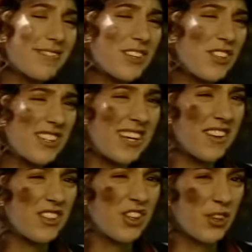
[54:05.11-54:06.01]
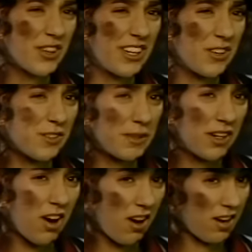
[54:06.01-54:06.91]
could you tell the Joker he owes me
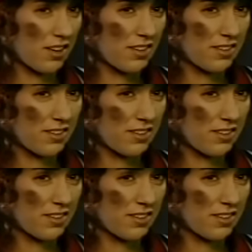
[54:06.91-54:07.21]
a car?